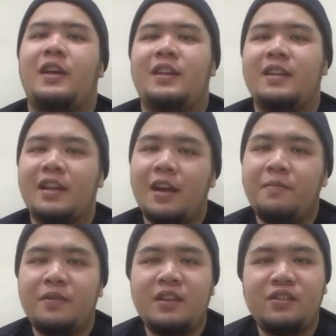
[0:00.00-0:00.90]
The
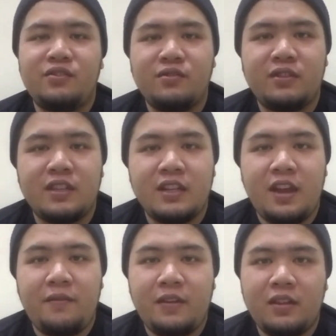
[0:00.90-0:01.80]
company chose the
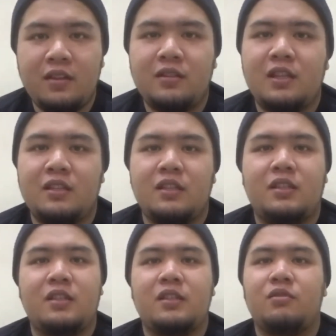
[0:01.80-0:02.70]
effective
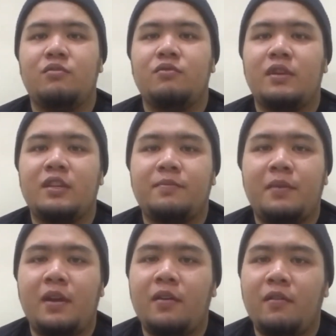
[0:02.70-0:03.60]
strategy to
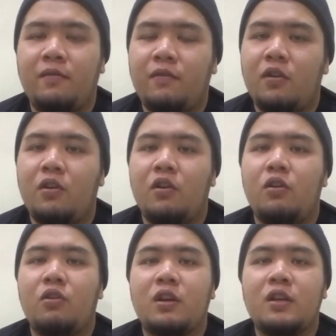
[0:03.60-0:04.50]
respect for
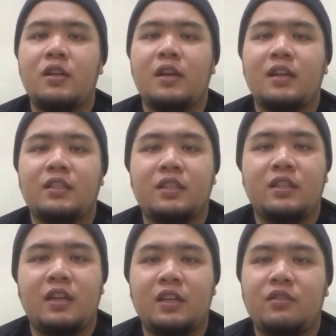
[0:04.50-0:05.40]
local culture
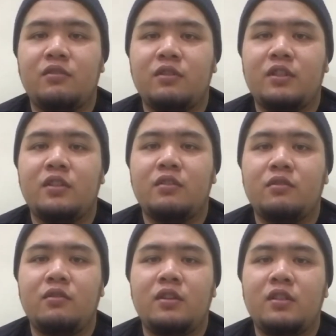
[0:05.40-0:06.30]
and social rule
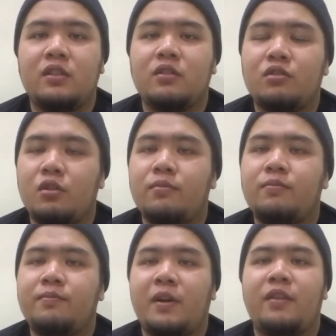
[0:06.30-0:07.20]
is a top
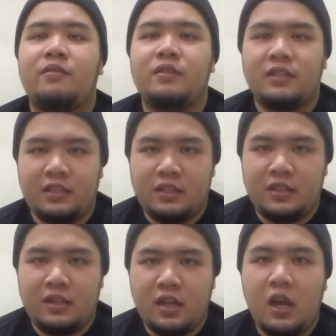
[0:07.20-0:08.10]
priority
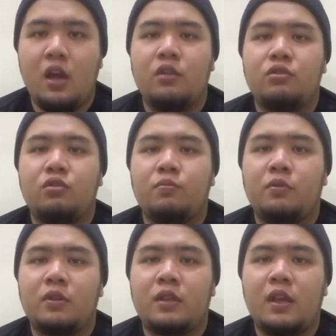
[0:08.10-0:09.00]
to
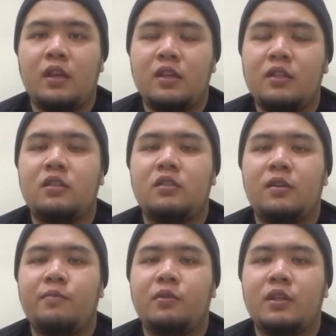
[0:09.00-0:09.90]
protect its
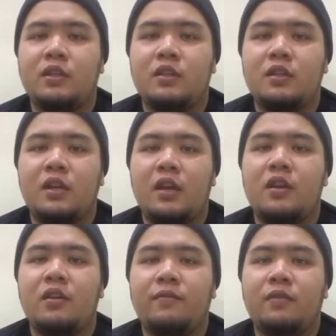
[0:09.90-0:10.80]
reputation and
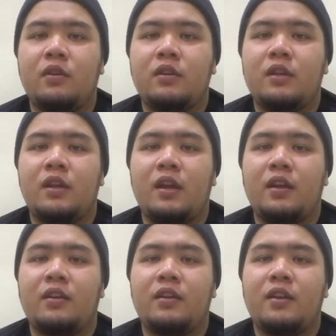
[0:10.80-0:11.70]
avoid
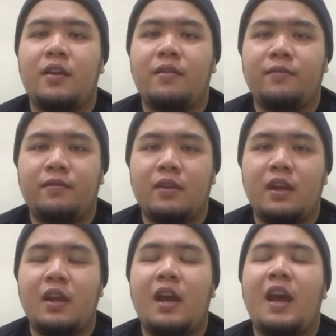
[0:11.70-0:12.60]

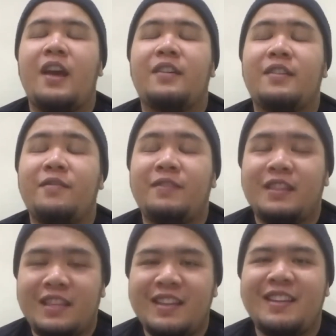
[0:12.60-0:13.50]
aggravating